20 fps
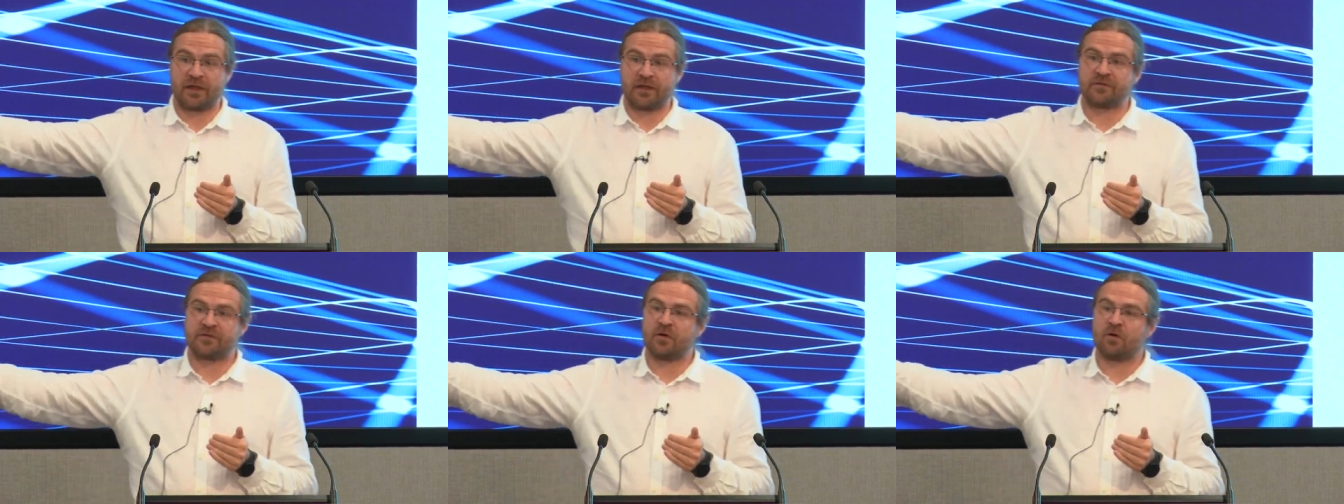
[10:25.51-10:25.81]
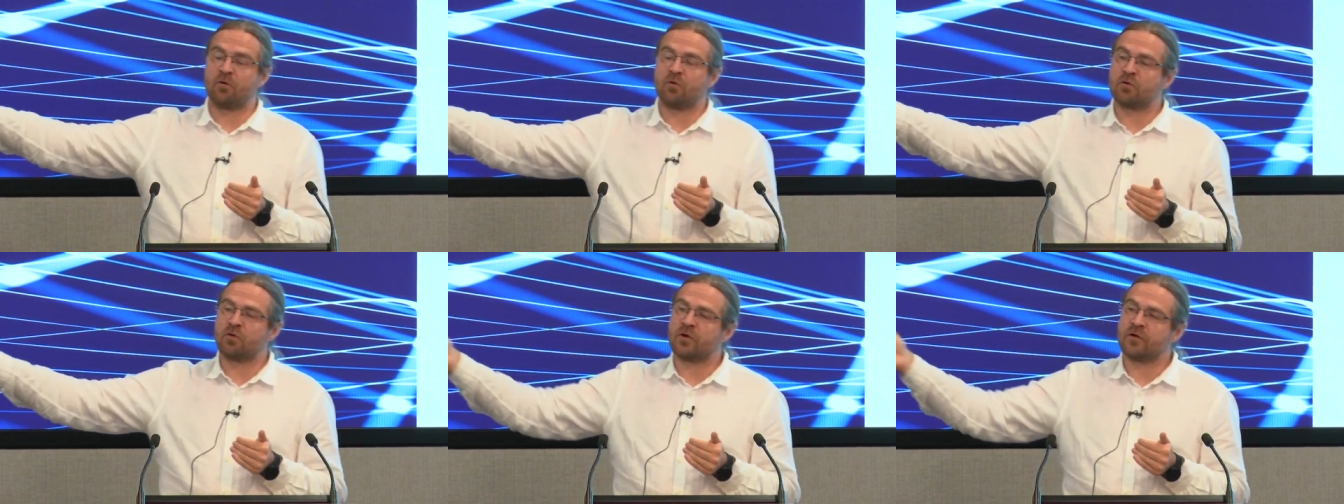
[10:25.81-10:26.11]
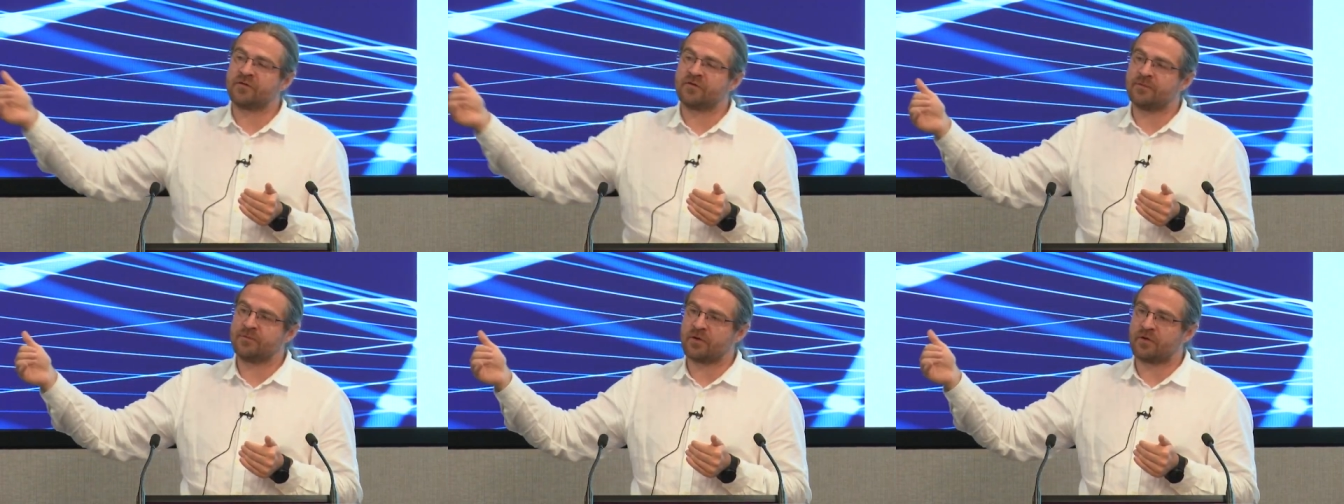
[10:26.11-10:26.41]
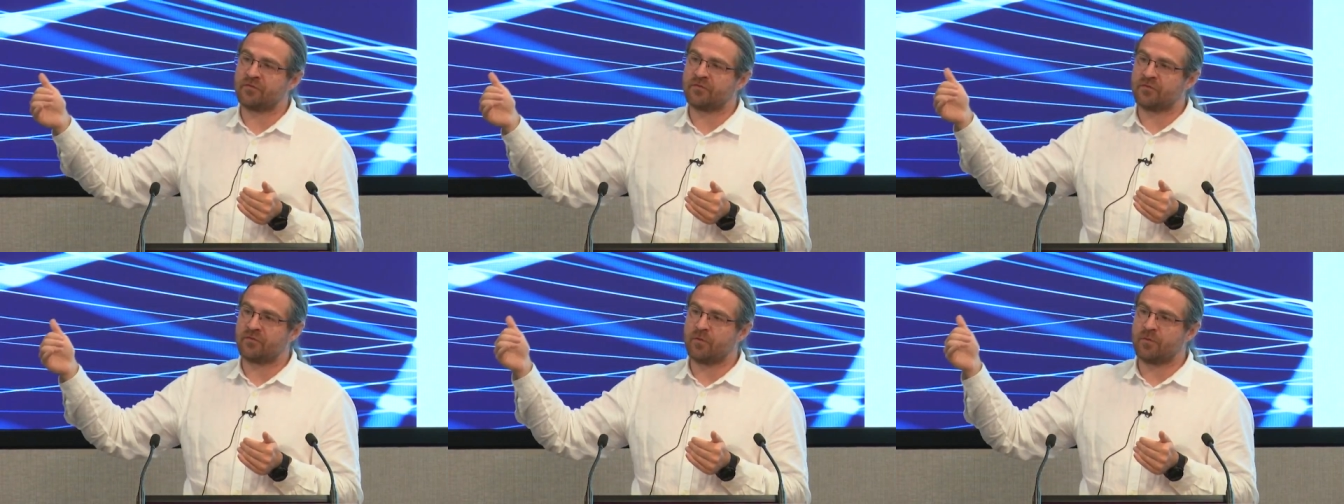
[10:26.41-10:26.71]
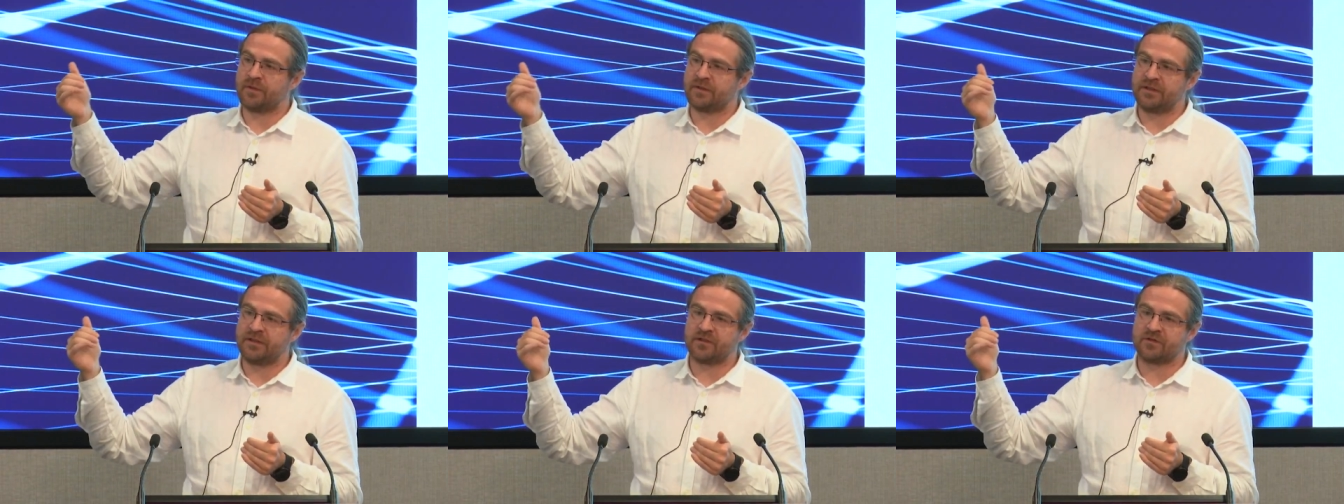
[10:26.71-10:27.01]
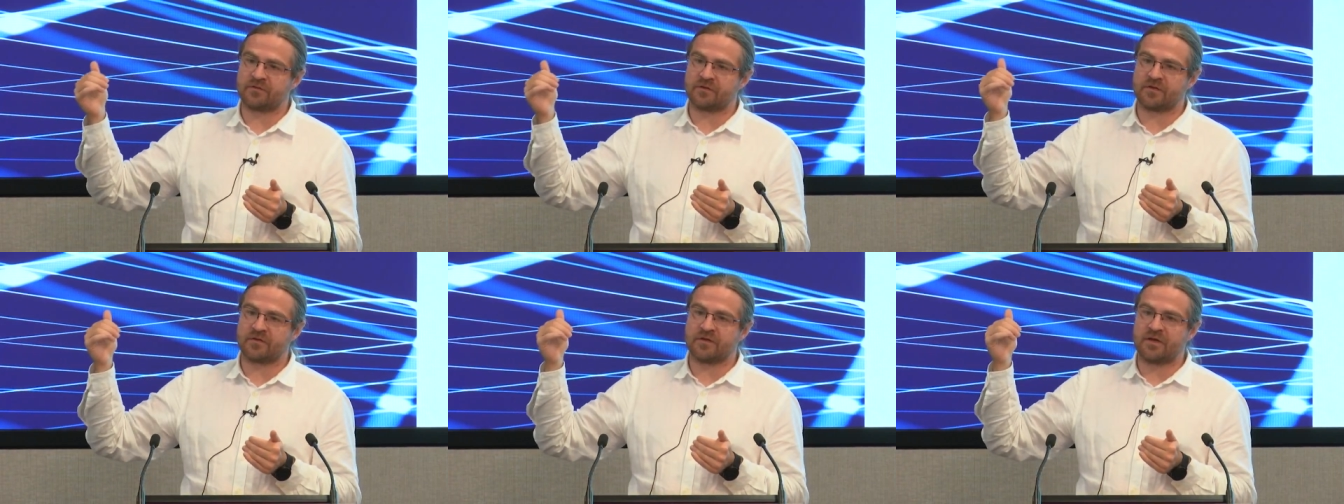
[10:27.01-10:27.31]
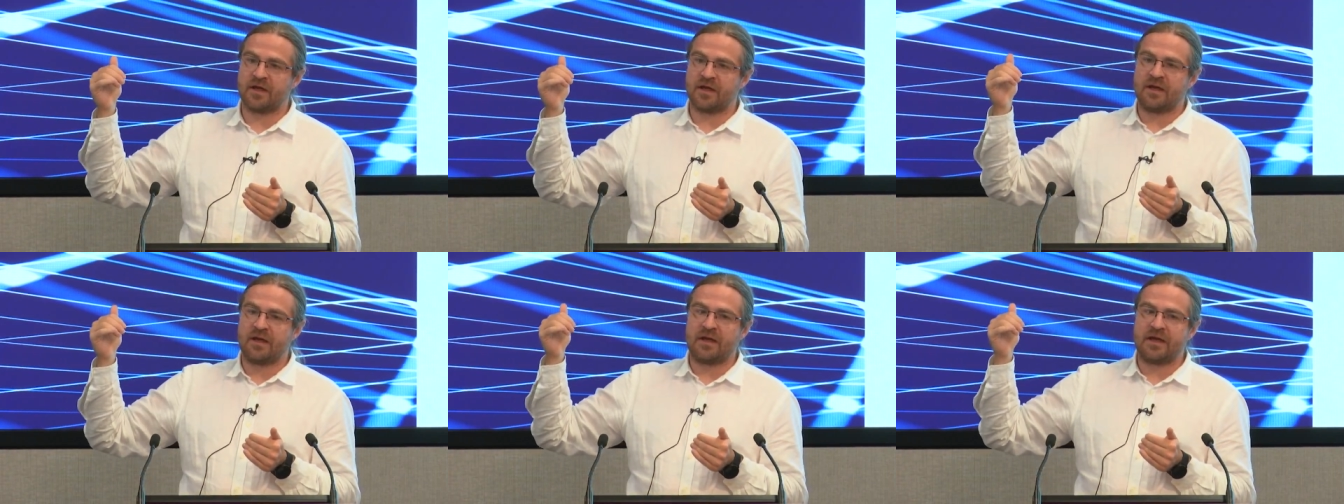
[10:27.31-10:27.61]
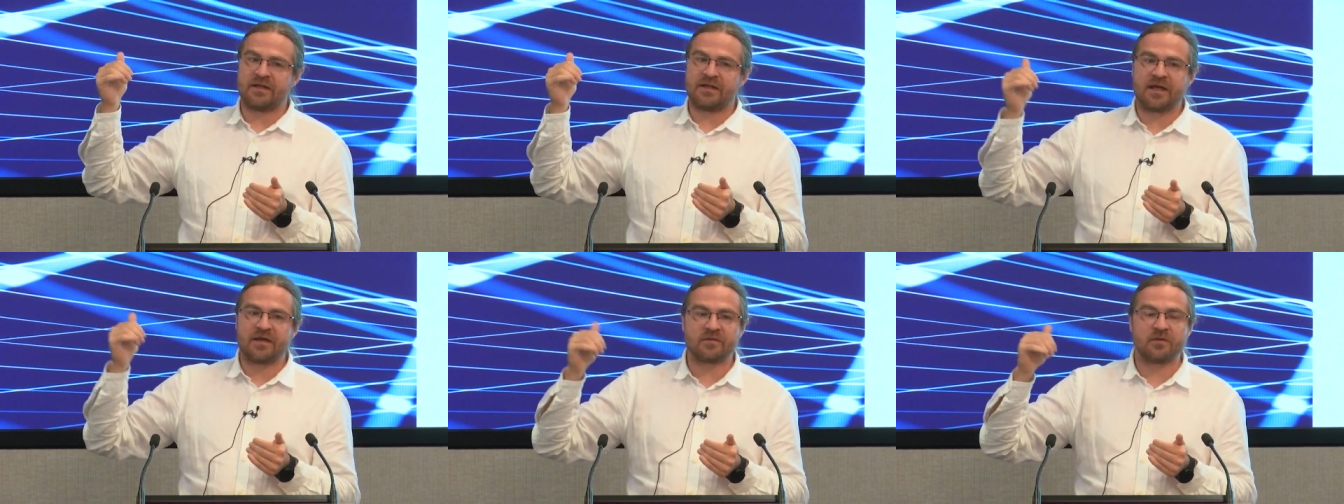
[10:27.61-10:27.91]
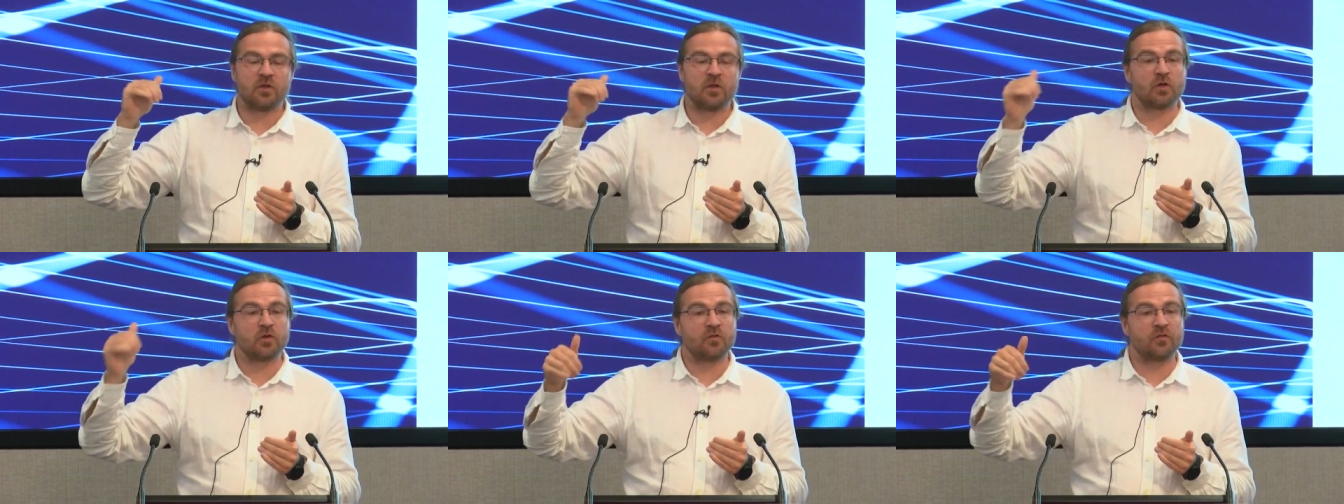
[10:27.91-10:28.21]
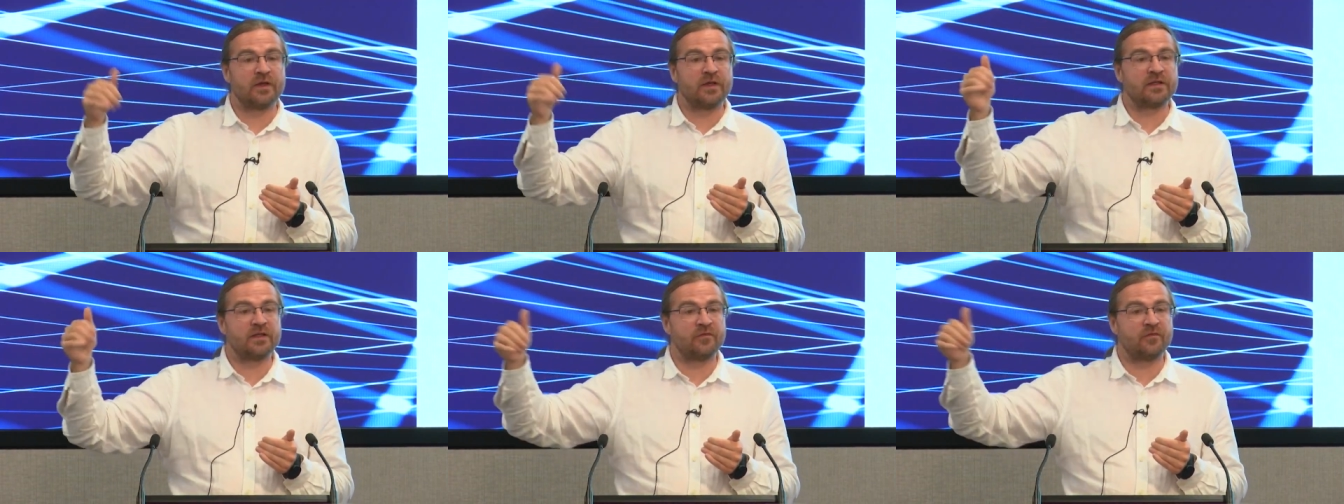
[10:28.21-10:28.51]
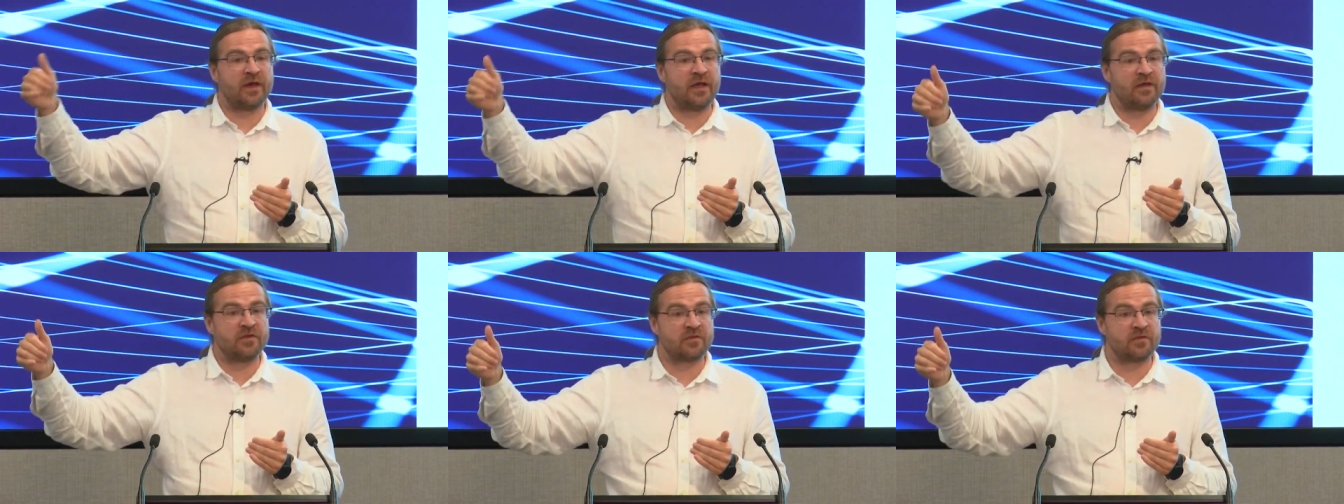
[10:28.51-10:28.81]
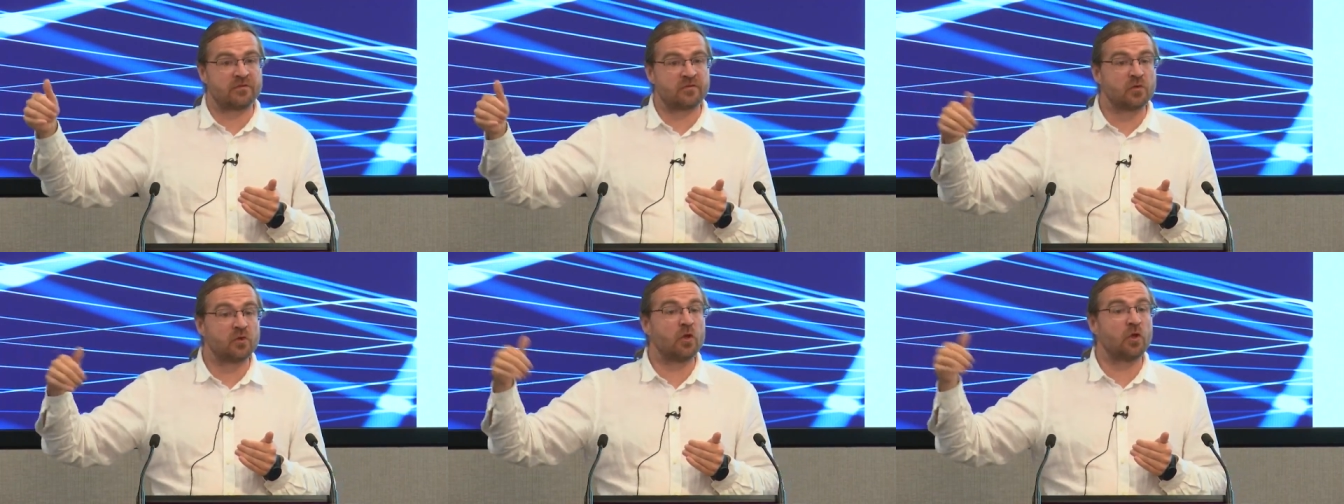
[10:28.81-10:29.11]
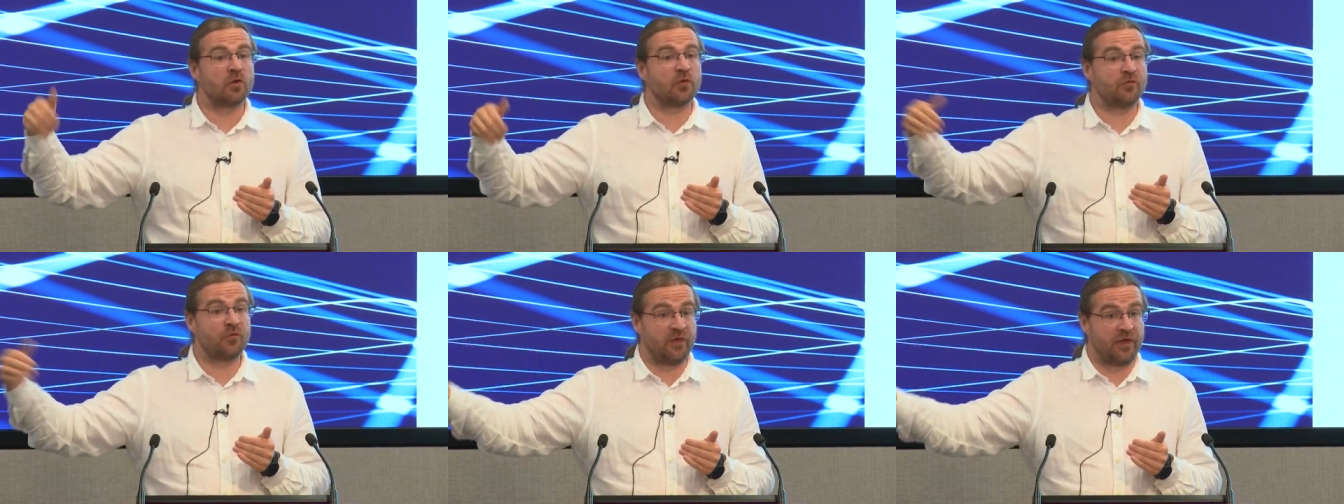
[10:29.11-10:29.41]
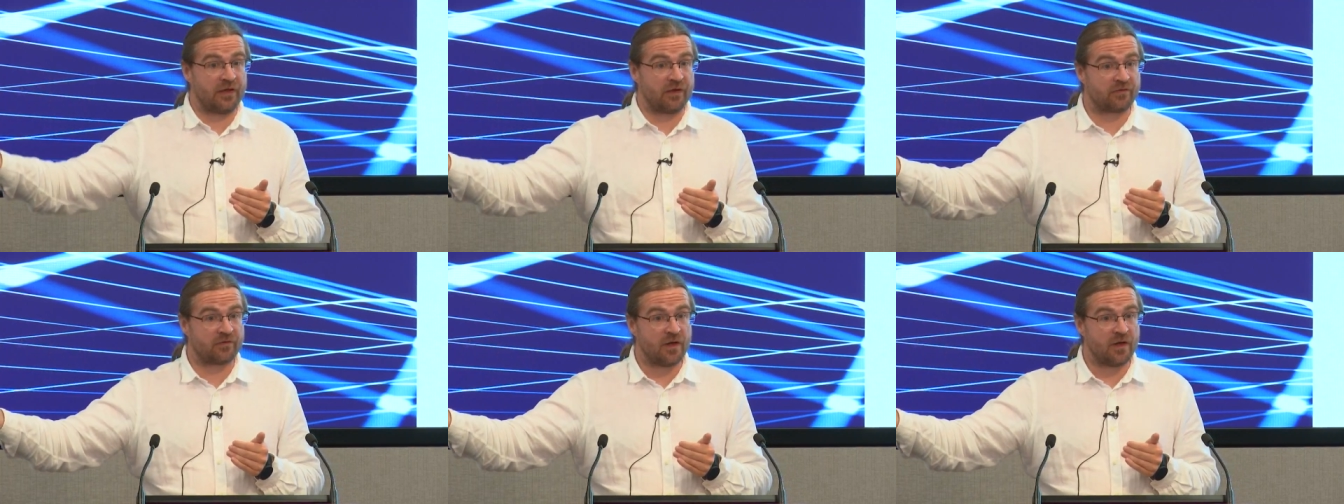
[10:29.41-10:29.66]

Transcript: And the whole concept of Kubernetes is it has a lot of interfaces to a lot of things.